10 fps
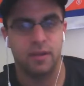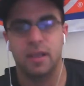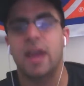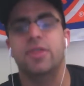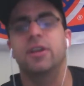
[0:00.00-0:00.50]
You
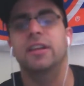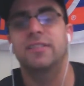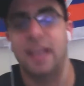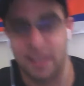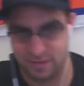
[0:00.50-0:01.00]
got 30
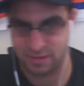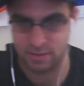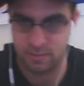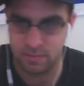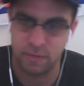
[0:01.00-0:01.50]
seconds
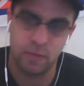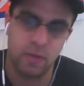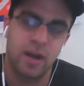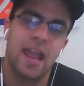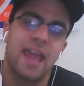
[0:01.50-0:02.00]

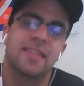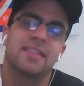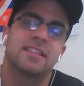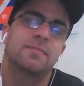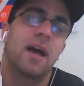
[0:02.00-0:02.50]
before I end
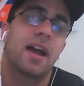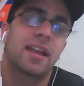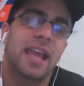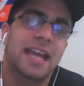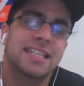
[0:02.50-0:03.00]
this
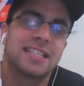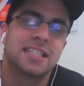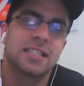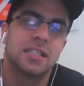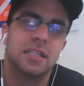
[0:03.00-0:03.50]
podcast.
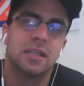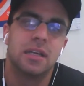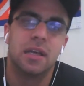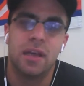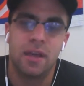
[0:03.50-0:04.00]

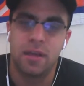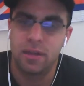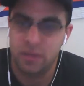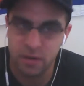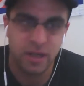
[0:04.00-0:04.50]

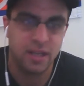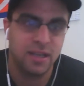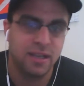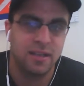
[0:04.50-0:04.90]
30